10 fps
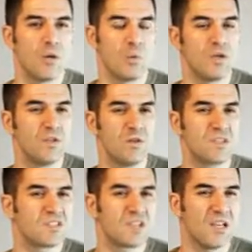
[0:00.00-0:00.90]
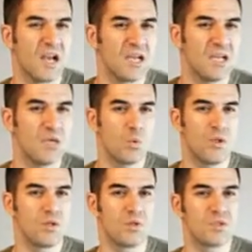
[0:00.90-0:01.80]
whether it's lighting,
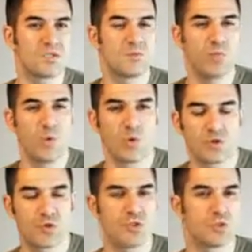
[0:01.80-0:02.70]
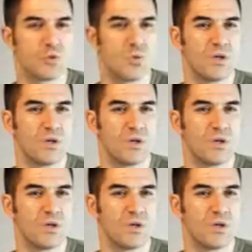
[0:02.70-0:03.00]
whether it's portraiture,